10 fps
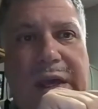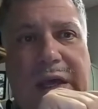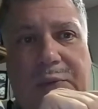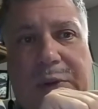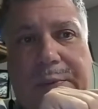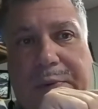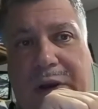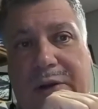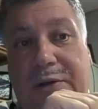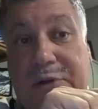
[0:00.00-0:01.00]
And we
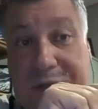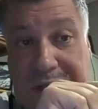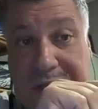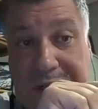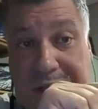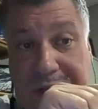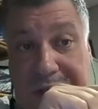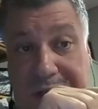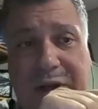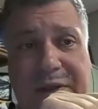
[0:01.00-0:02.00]
prepared
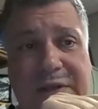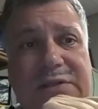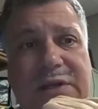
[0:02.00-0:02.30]
utility patents